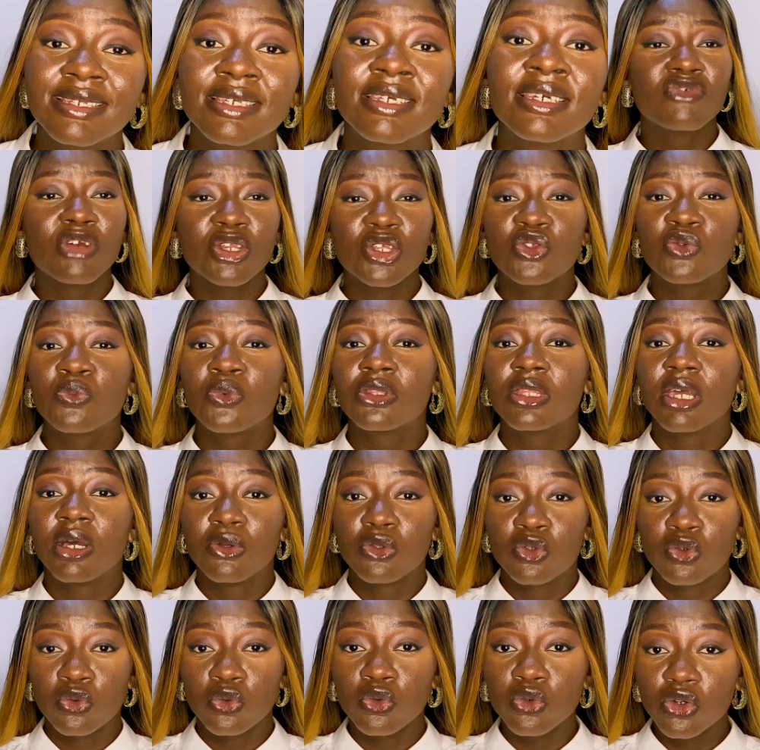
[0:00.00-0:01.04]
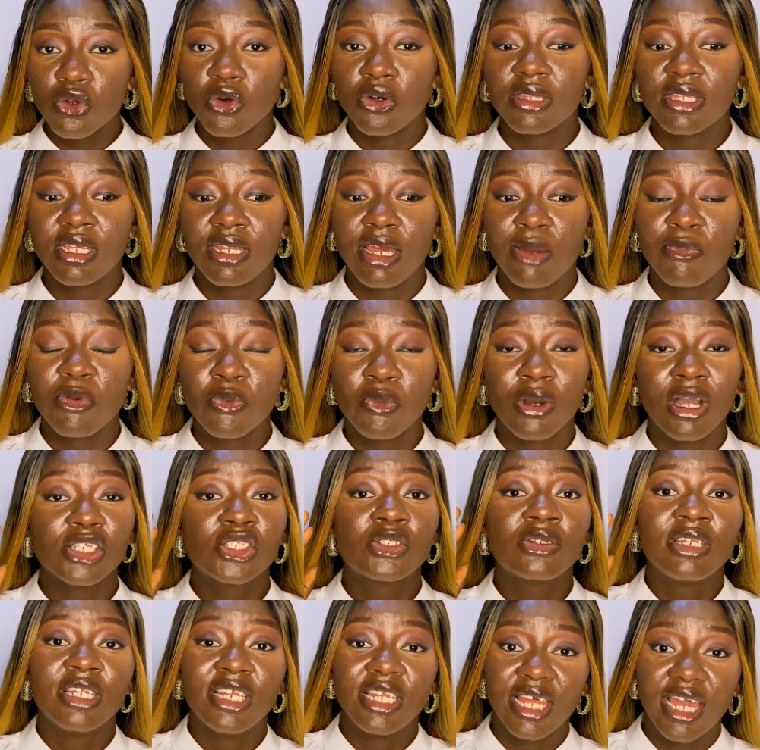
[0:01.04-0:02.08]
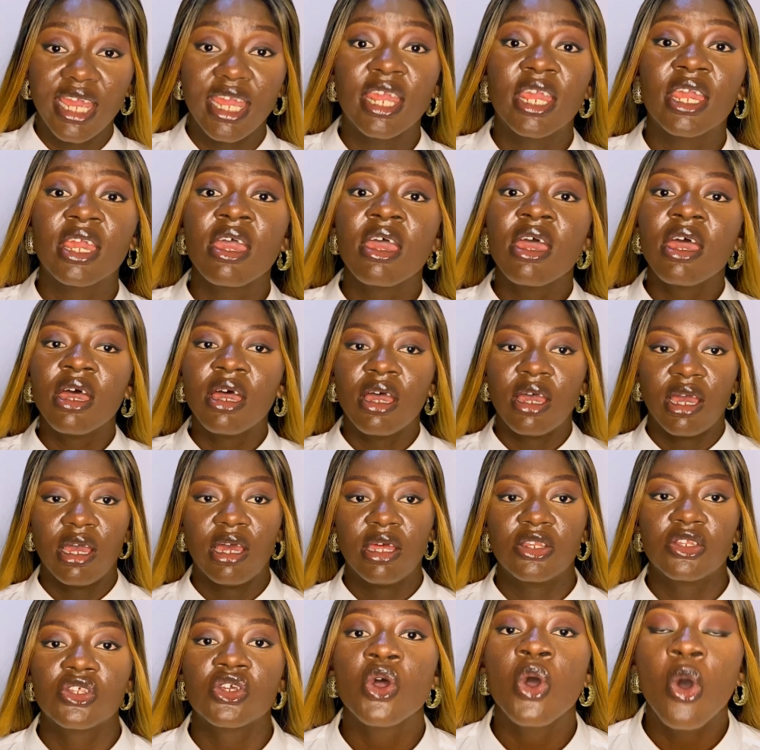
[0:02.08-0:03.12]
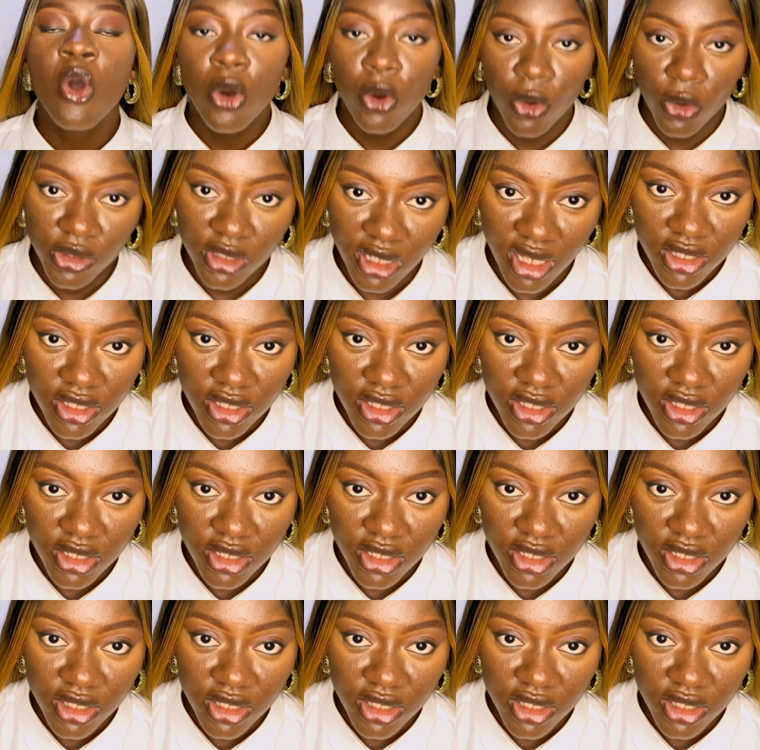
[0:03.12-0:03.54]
ready to put out good content that people actually like and all that.